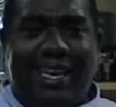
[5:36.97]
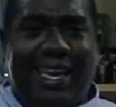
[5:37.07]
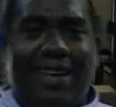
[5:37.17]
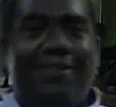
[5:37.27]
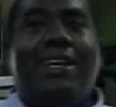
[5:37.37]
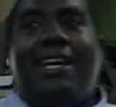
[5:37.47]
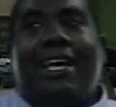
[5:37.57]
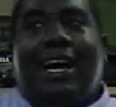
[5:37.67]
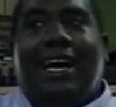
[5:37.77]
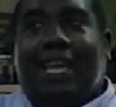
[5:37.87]
the hell?
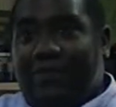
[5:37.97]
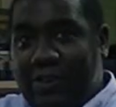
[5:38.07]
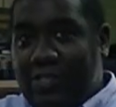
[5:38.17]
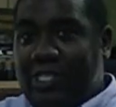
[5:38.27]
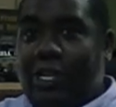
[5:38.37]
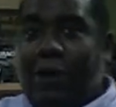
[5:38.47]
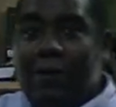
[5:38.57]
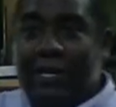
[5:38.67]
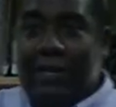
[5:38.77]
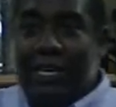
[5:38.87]
If there's
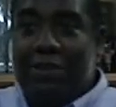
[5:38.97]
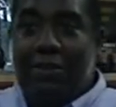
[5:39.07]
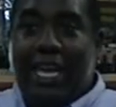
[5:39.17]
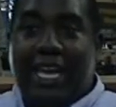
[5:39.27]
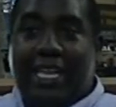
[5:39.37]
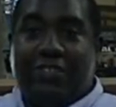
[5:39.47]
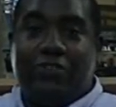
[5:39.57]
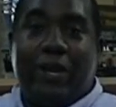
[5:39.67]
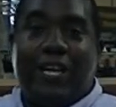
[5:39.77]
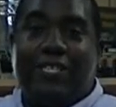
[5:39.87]
snow and you can't get the
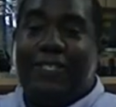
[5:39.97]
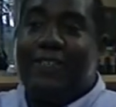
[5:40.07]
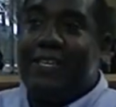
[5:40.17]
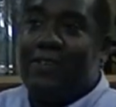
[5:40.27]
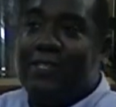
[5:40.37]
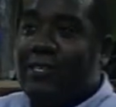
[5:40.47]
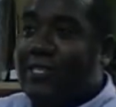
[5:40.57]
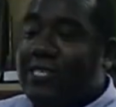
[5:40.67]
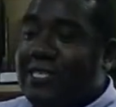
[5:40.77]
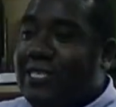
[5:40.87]
traction and you
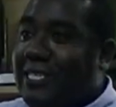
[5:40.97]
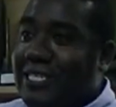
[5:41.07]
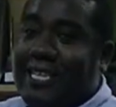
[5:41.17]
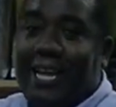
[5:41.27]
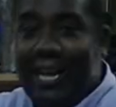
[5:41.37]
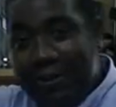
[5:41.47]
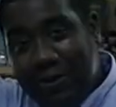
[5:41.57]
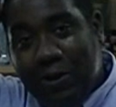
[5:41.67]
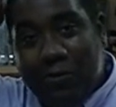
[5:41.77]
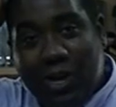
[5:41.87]
start to slide,
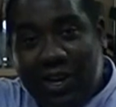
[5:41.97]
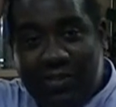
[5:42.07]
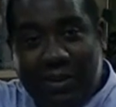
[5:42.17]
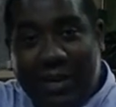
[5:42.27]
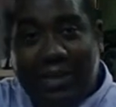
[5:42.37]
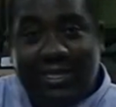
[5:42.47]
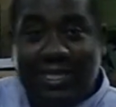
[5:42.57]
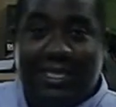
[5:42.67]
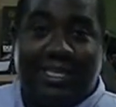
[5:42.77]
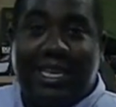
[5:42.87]
you're gonna go right off the
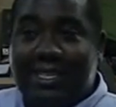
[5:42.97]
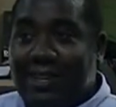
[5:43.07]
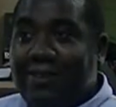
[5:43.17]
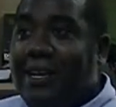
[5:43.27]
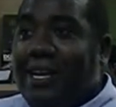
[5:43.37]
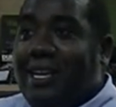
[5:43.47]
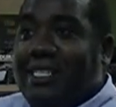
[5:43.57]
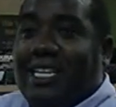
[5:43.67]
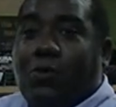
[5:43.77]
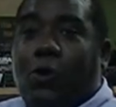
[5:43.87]
mountains. It's like
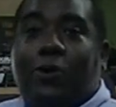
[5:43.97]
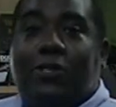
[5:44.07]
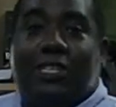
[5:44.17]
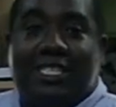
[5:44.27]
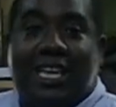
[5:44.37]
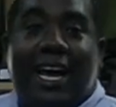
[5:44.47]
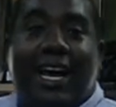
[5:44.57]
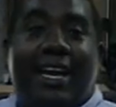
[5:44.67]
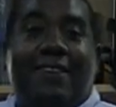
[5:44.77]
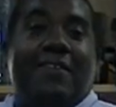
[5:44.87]
the roads are
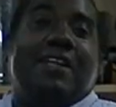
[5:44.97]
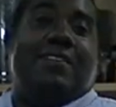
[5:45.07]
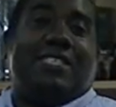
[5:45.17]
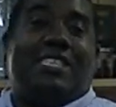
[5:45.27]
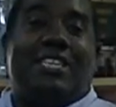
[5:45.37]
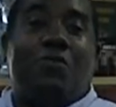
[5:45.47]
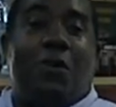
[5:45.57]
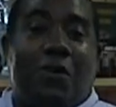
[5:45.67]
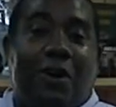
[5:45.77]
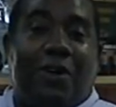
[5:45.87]
designed to send you
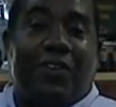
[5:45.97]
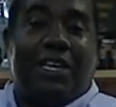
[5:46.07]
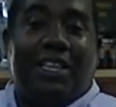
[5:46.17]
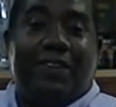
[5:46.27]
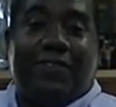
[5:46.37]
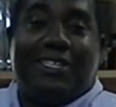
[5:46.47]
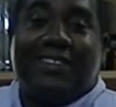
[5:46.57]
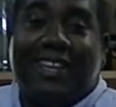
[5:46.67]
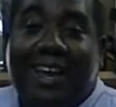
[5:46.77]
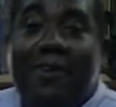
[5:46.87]
off a cliff or
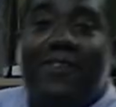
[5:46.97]
something.